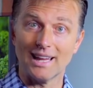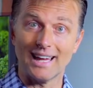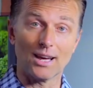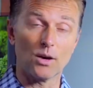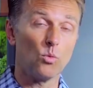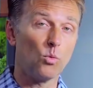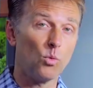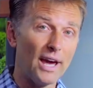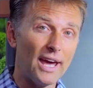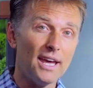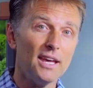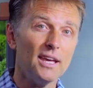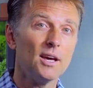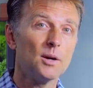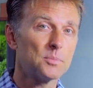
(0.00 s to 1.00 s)
like
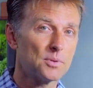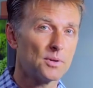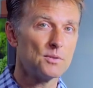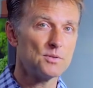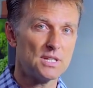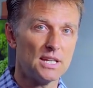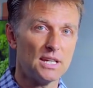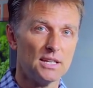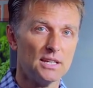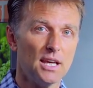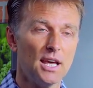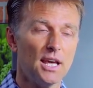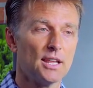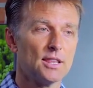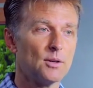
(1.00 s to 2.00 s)
whey
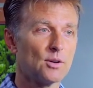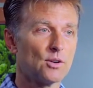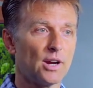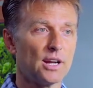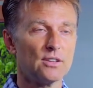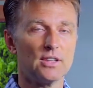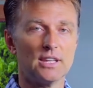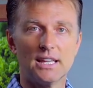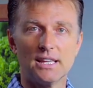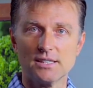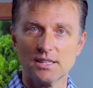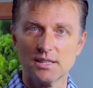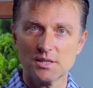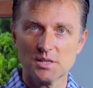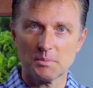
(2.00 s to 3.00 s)
protein, the greater the
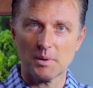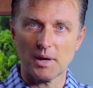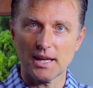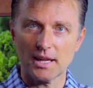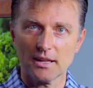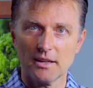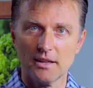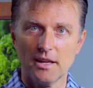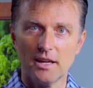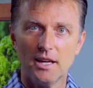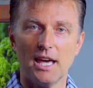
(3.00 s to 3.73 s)
insulin spike?